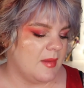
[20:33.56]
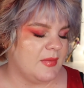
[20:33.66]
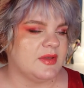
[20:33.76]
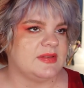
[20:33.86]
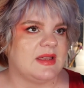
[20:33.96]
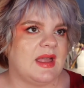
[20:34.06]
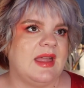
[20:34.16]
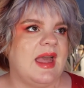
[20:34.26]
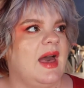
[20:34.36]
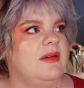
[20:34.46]
Because, like, I
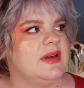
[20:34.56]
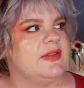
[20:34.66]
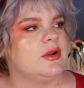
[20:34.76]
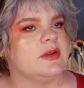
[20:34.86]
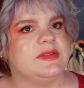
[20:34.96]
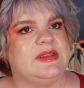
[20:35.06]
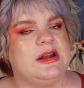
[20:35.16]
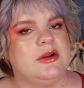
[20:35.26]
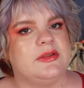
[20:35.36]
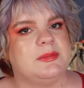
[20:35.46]
have other
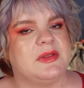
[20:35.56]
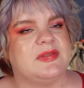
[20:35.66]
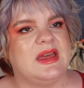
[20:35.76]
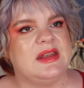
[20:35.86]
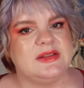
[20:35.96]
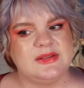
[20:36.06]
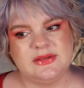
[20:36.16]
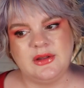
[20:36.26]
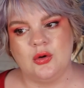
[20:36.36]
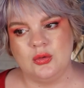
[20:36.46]
concealers, but then this
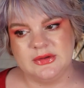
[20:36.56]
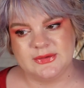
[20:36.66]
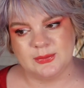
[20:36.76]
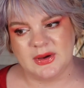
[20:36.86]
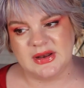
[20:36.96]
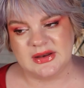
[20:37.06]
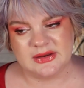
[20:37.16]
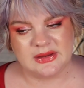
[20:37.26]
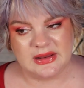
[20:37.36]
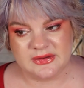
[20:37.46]
is the oldest one and
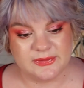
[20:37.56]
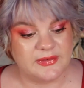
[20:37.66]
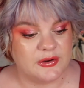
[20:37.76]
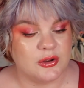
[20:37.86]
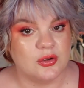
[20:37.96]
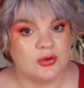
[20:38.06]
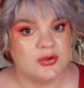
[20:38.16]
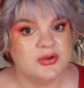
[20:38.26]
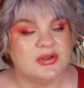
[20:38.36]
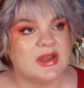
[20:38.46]
it is very good.